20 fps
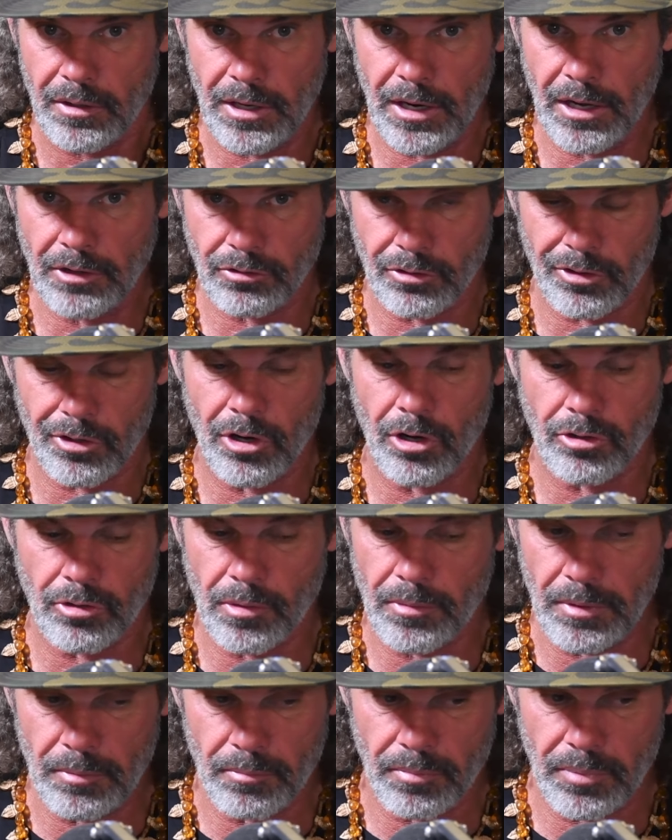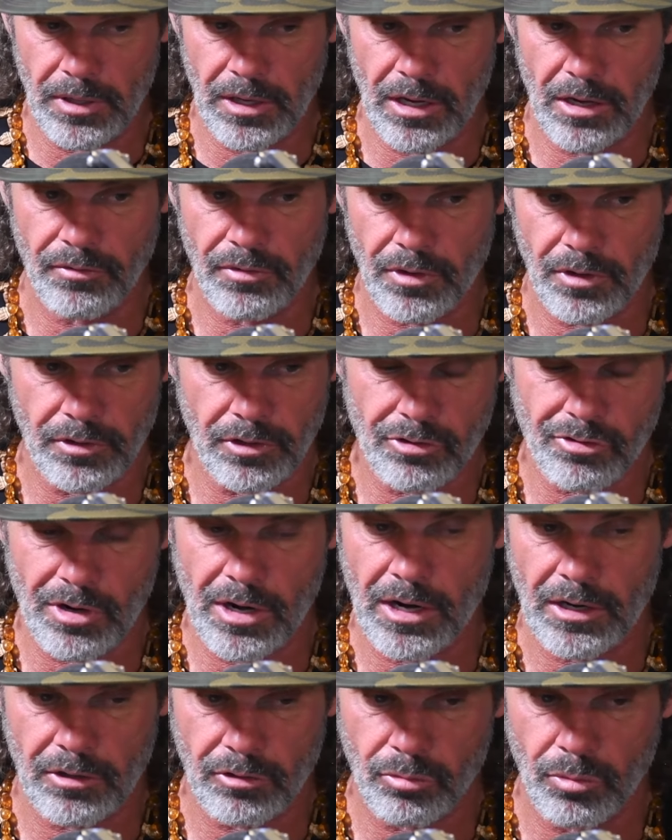Yeah, as their coach. I mean, behavior on the
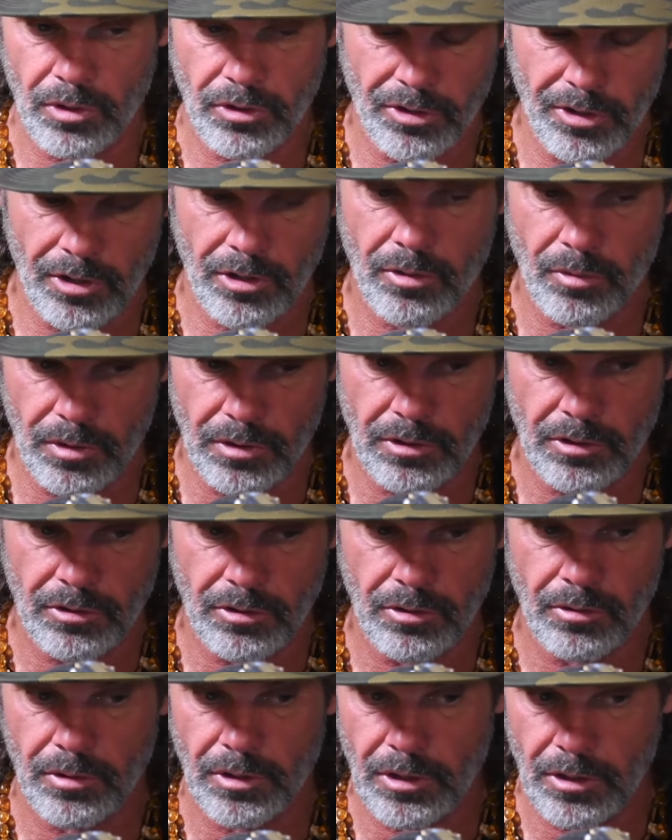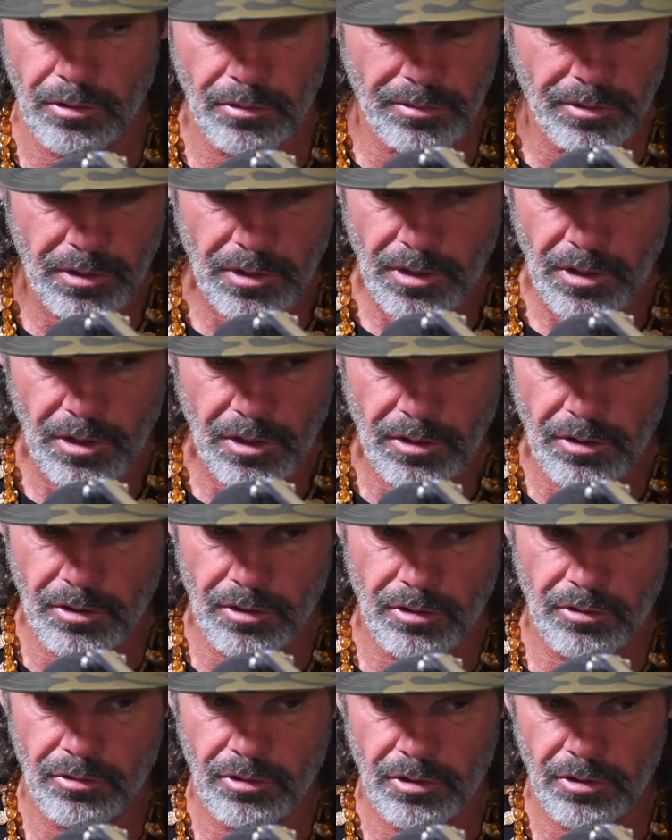track is what they're going to do. You're
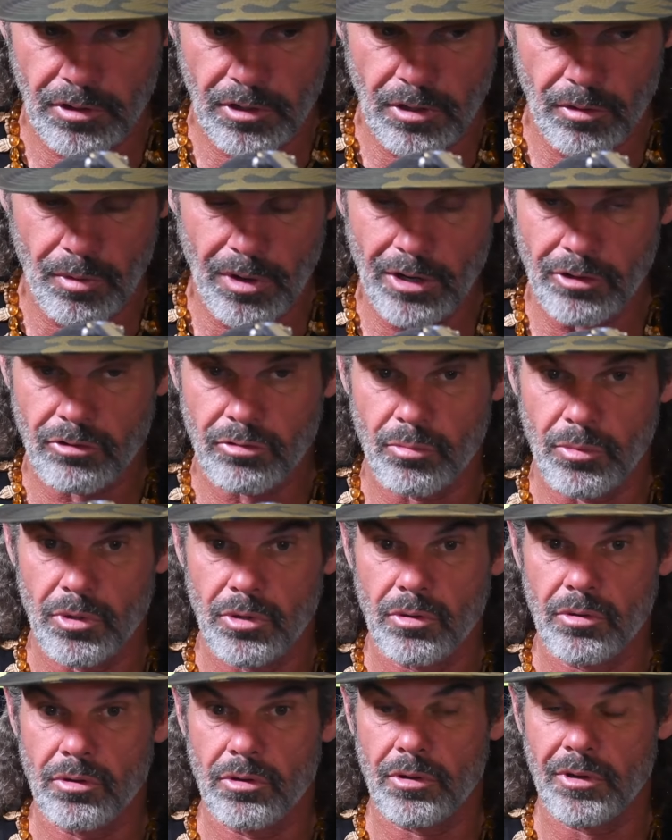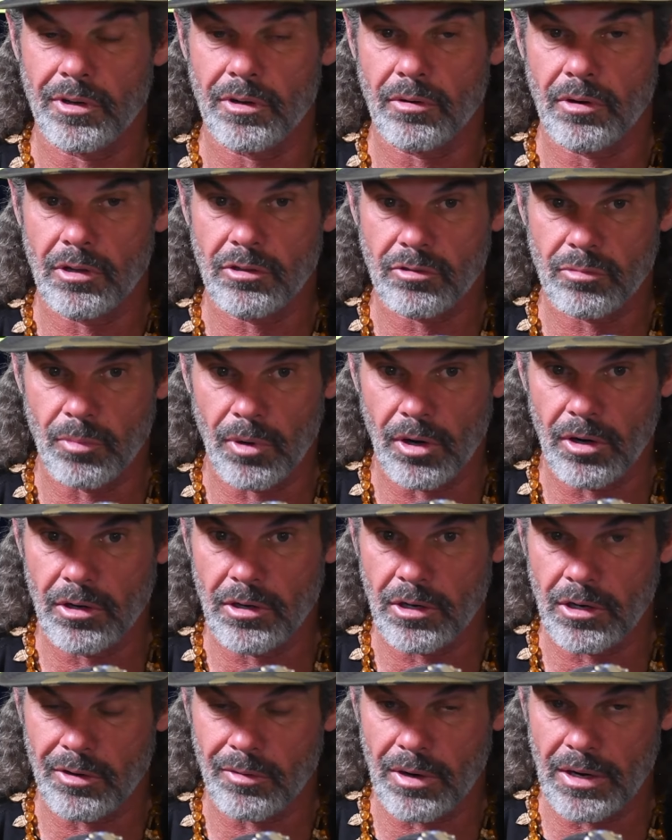going to ride smooth, you're going to ride smart,
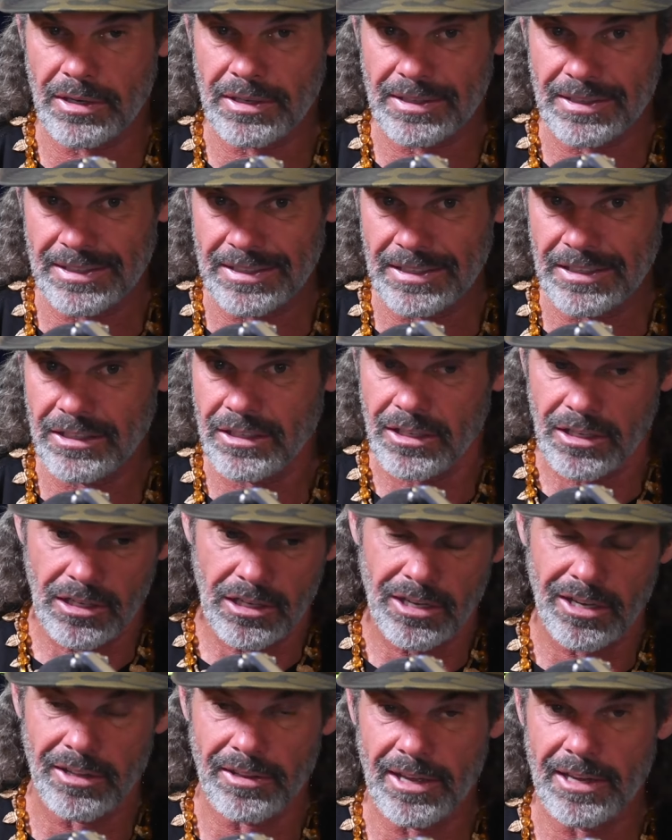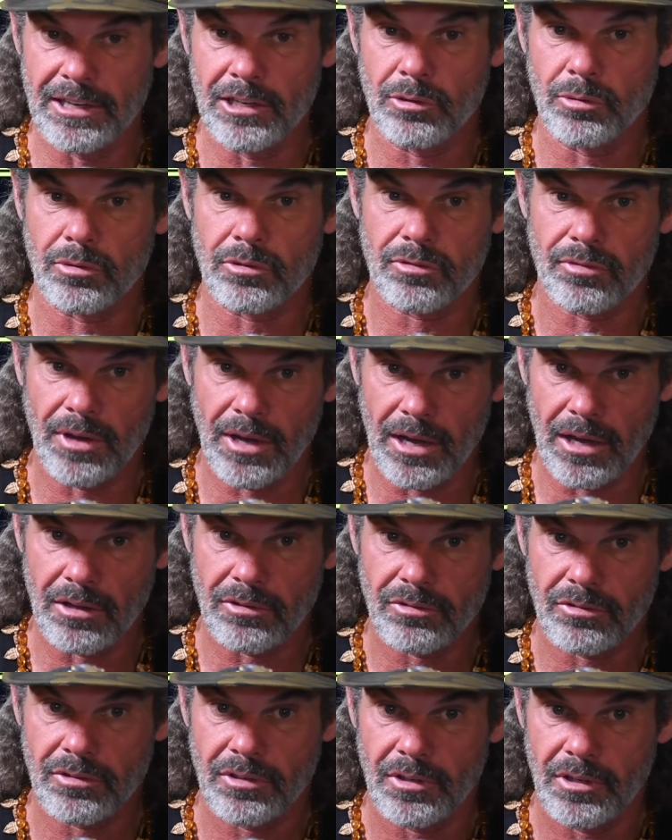you're going to ride clean, and that equals
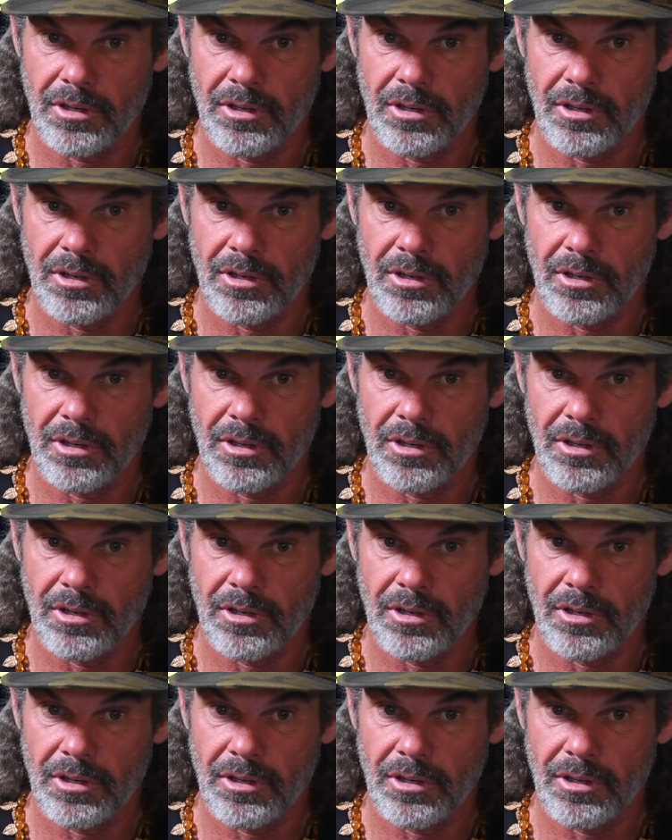fast.